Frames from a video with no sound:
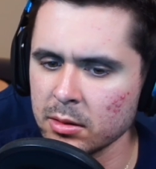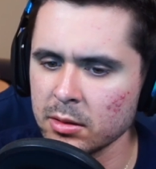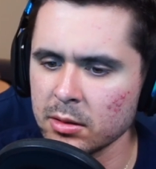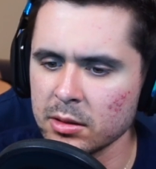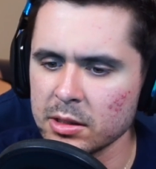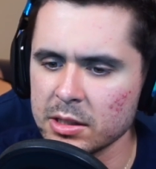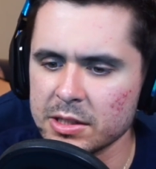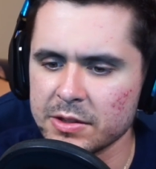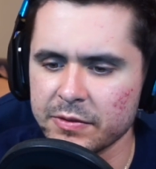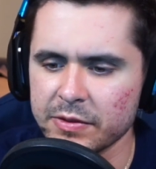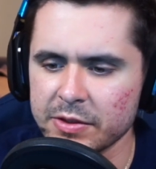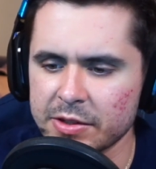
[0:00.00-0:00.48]

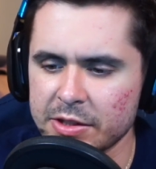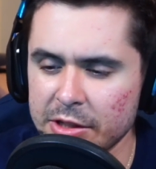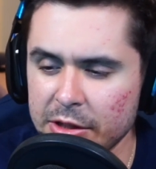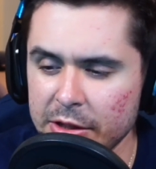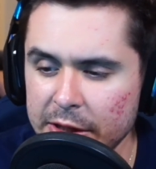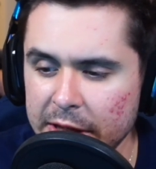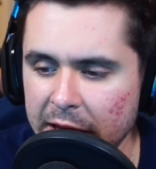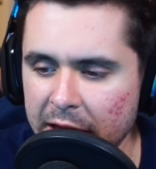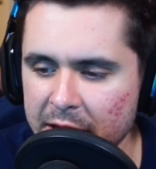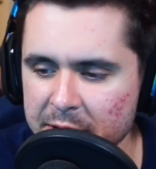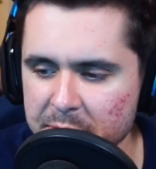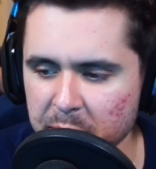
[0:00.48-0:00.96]
This
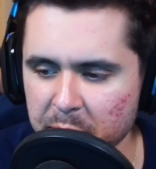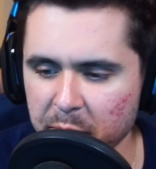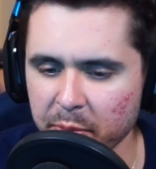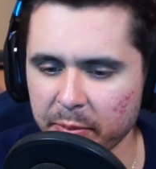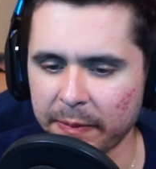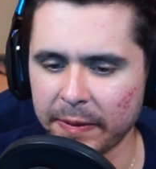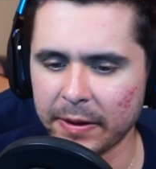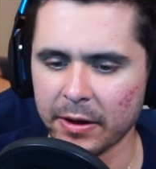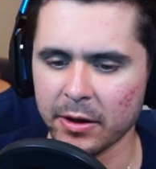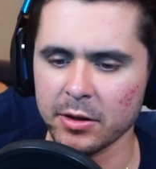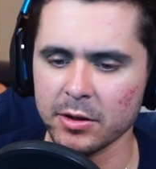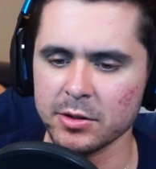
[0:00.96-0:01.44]
facility has been
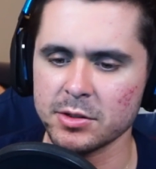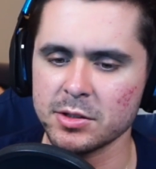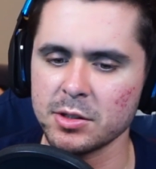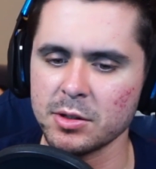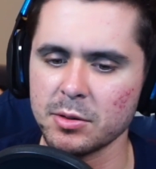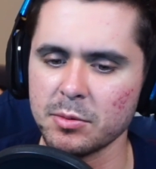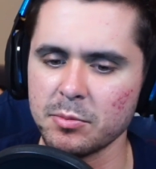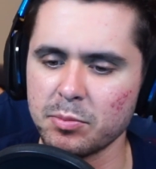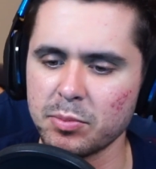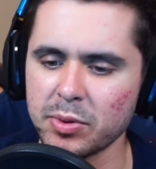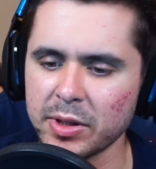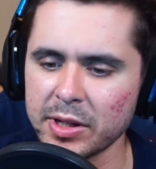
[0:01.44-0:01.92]
prepared to
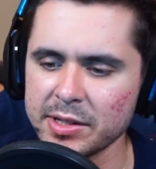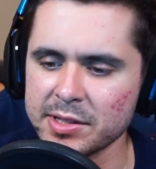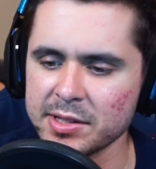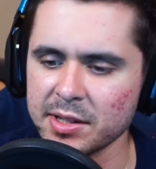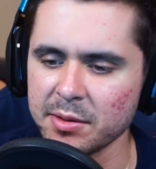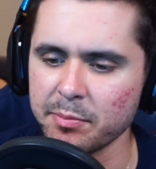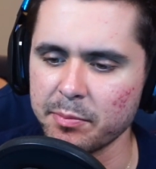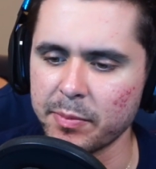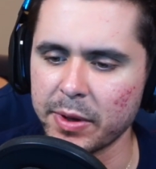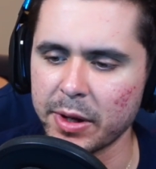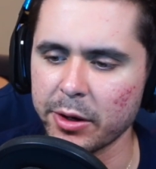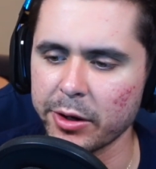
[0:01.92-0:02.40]
place a
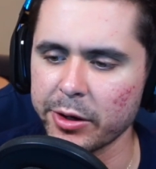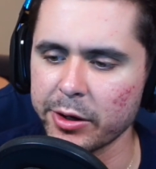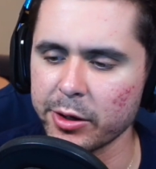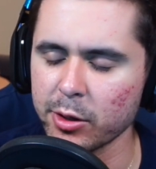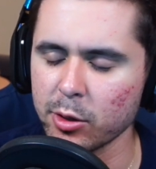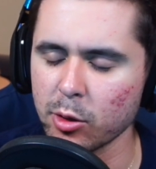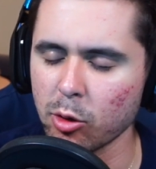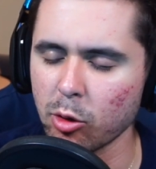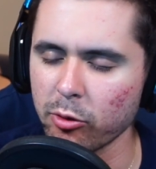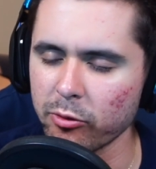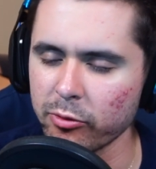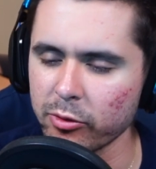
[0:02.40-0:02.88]
barrier
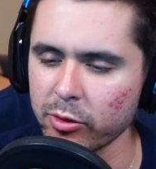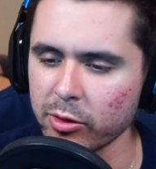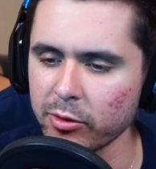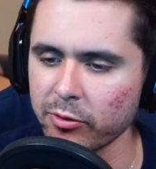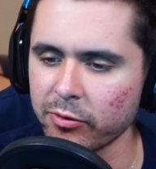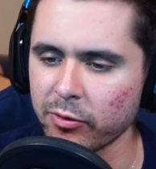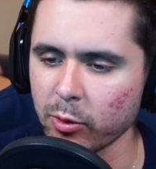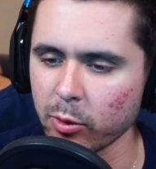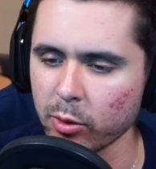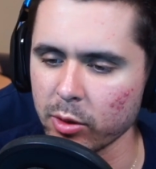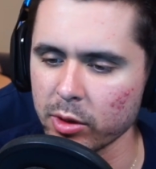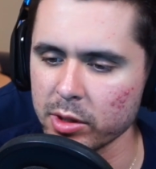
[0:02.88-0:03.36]
over the
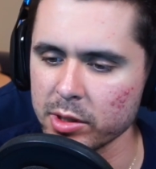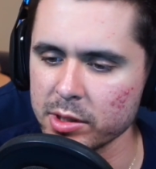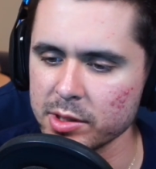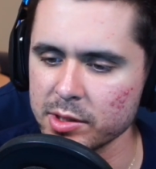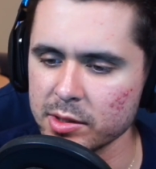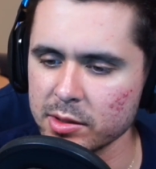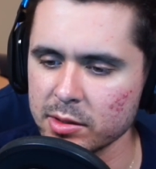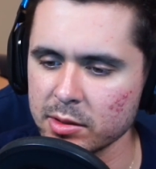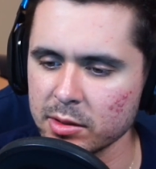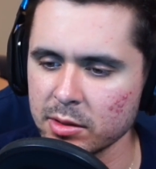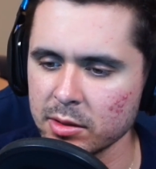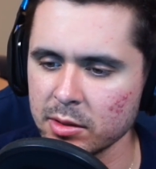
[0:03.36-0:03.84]

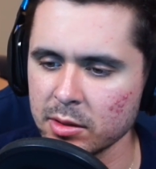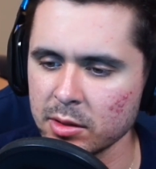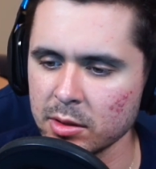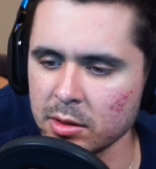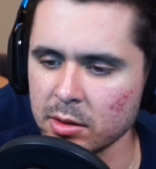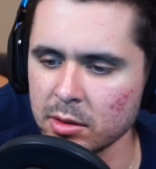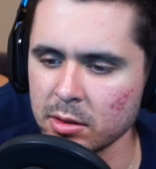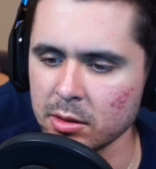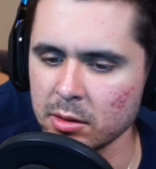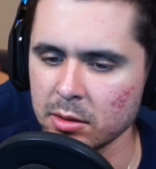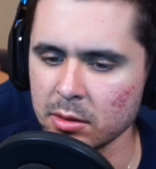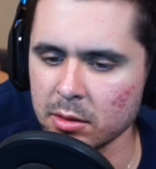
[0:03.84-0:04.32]
forest.
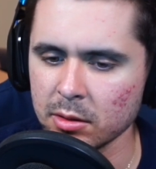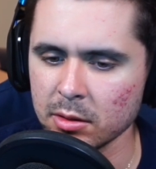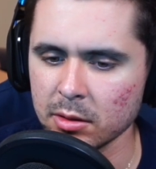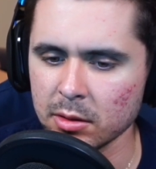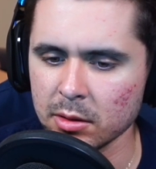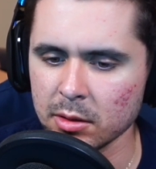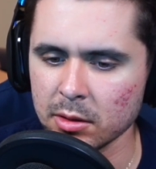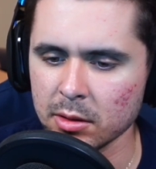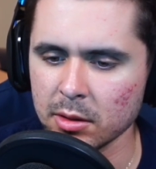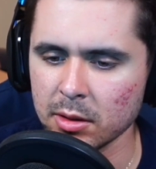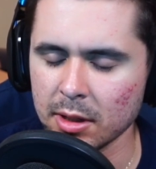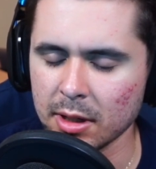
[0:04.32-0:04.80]

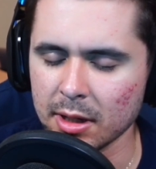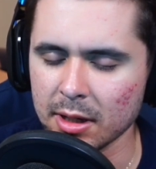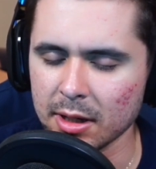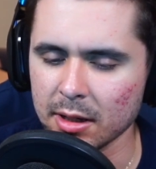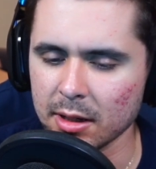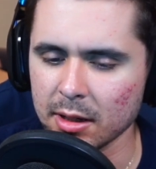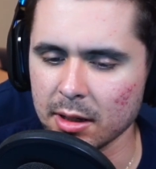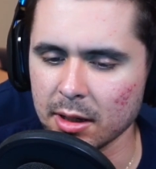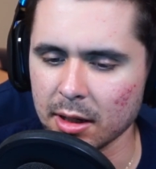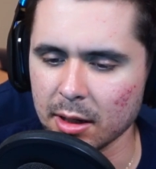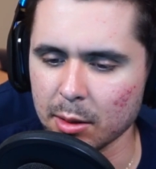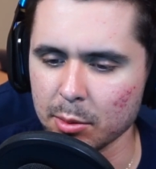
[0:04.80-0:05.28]

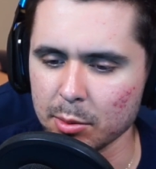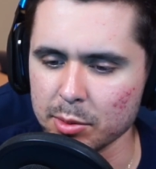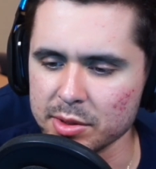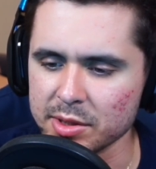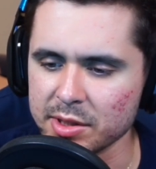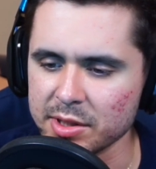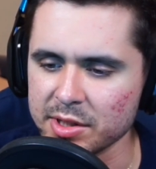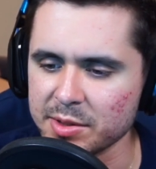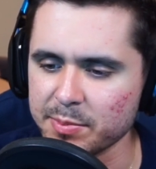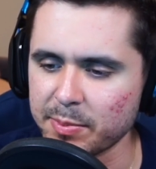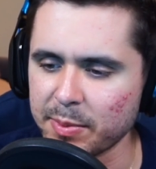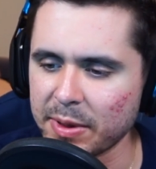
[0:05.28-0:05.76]
I was to
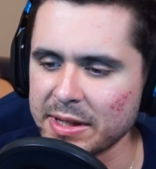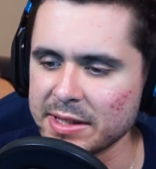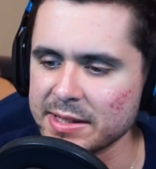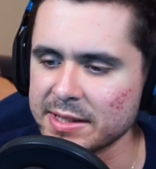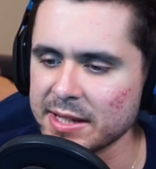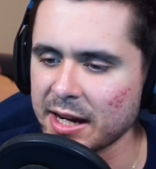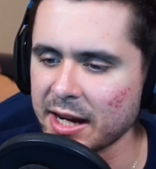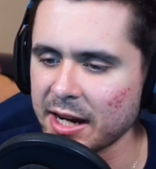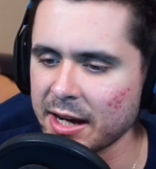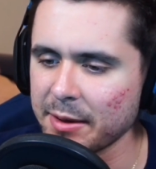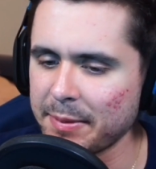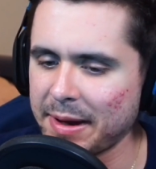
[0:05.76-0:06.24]
spend
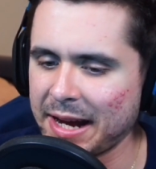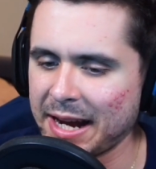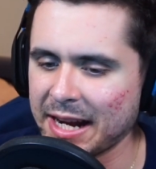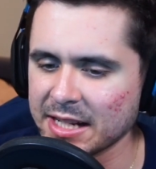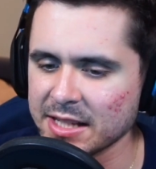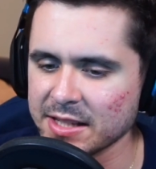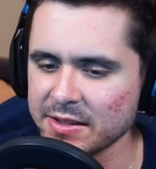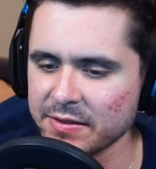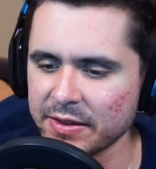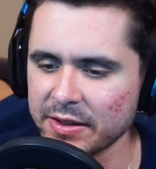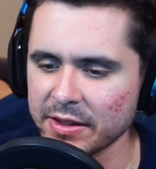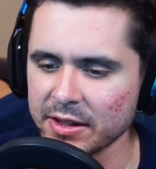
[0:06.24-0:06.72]
time
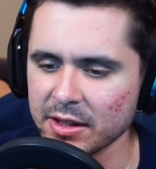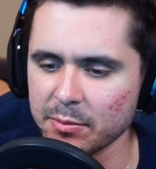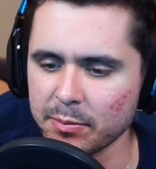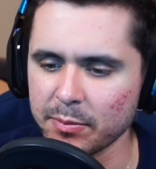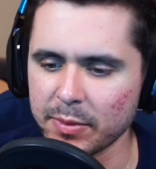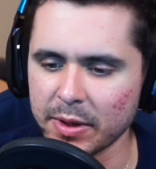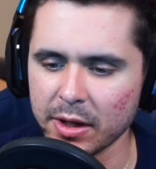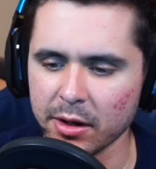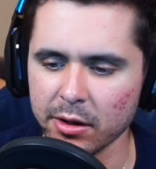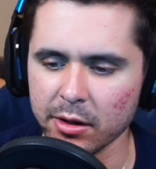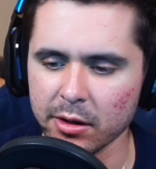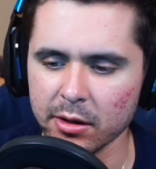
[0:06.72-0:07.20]
activating the
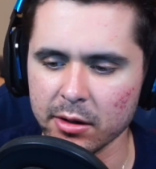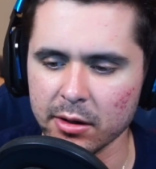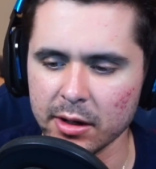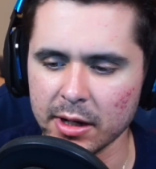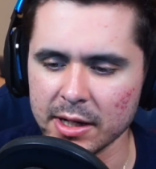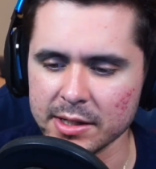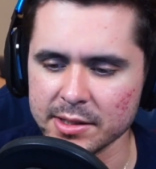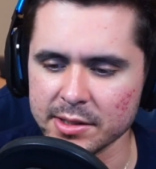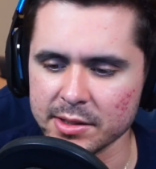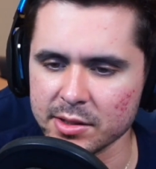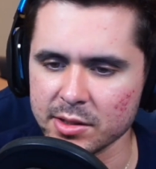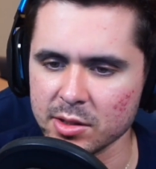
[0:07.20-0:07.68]
barrier
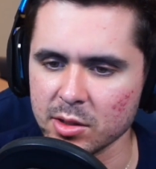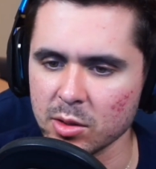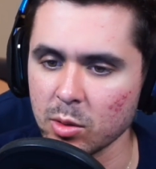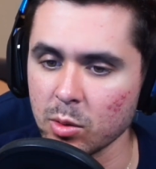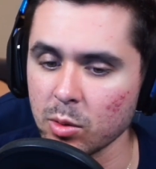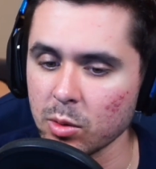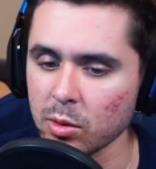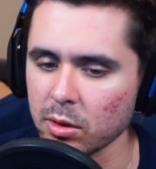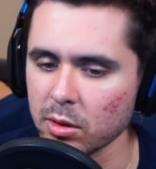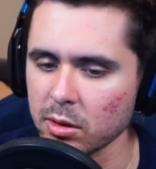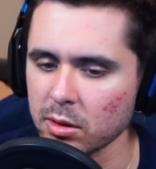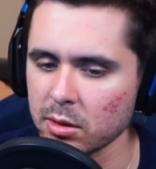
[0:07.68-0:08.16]
as its
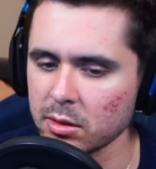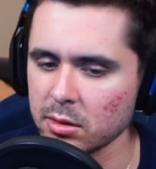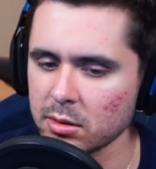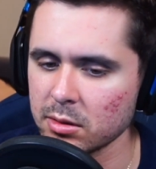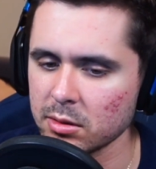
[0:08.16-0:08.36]
core.